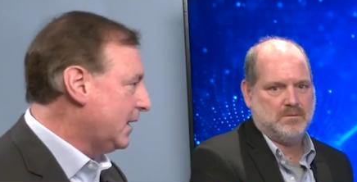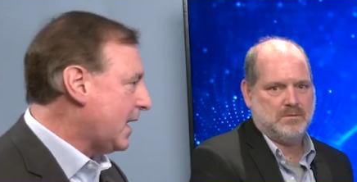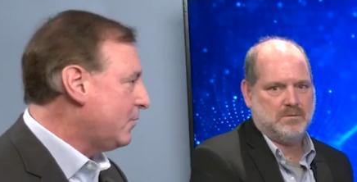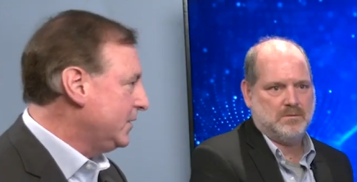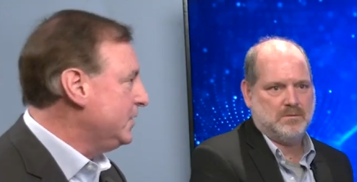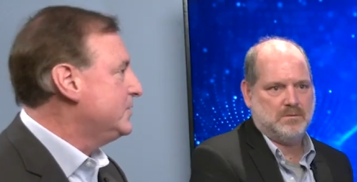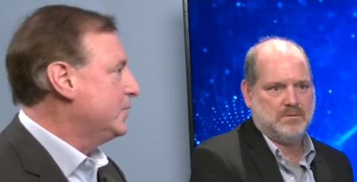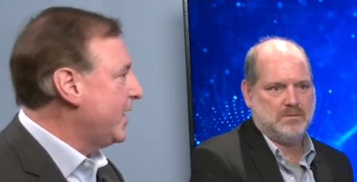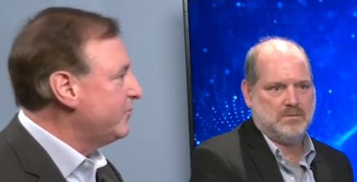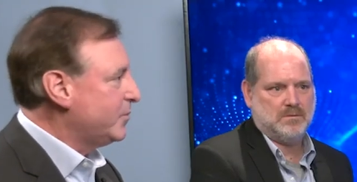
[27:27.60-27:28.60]
Speaker 1: how to
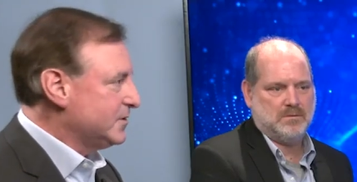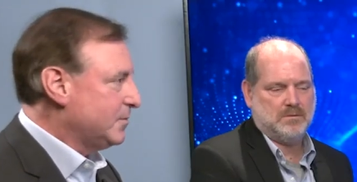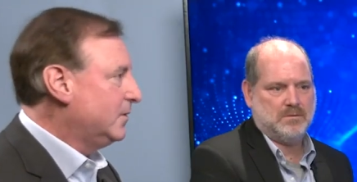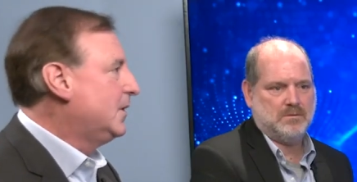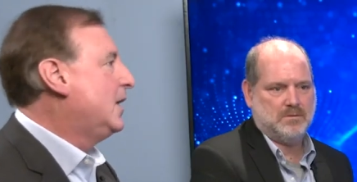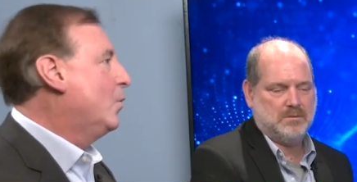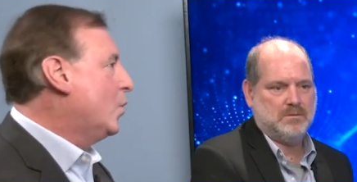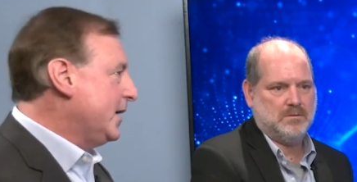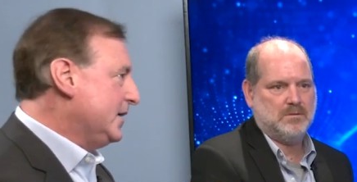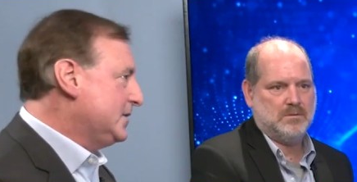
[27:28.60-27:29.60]
use the wave principle.
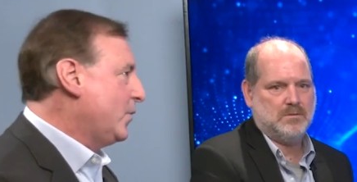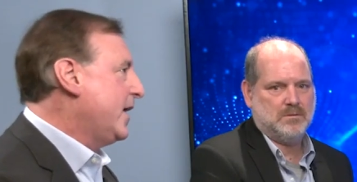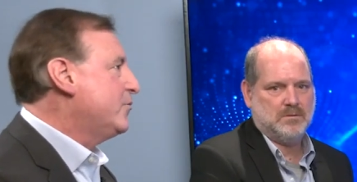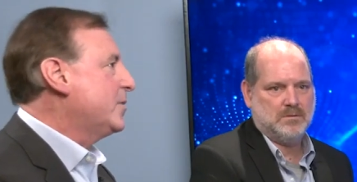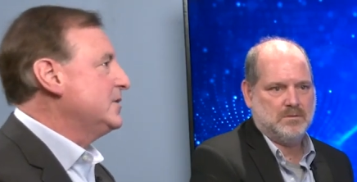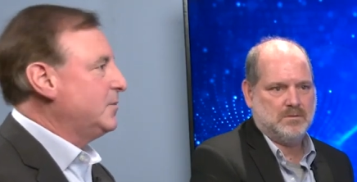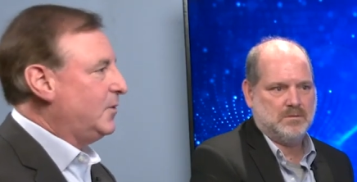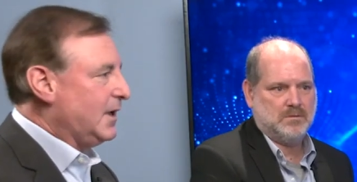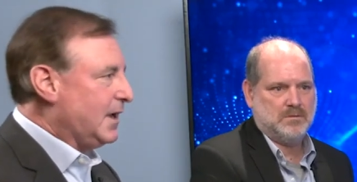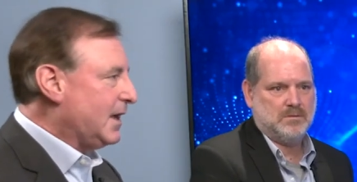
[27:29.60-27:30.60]
What is the wave
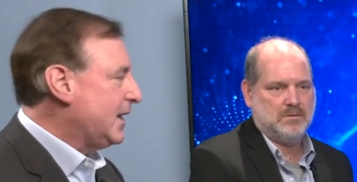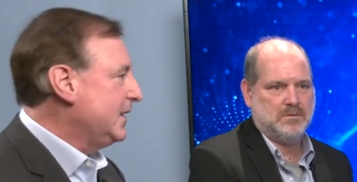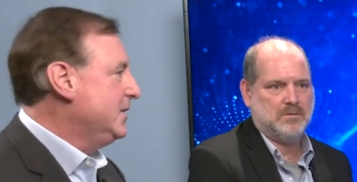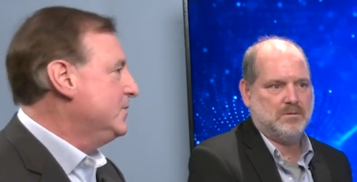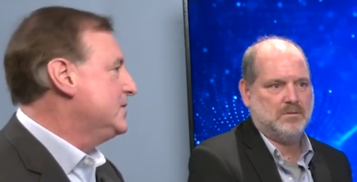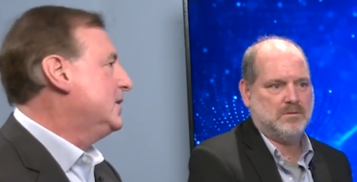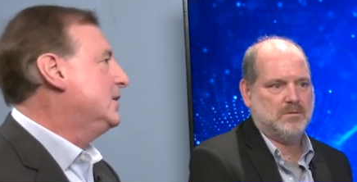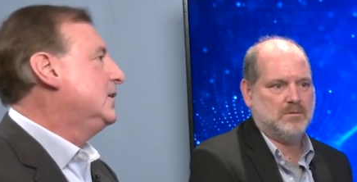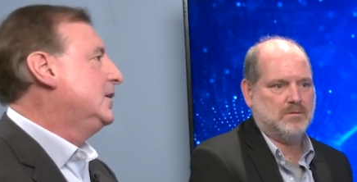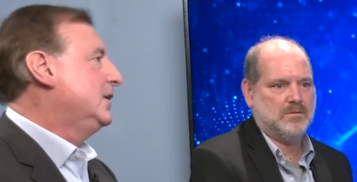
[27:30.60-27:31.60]
principle? How to use it?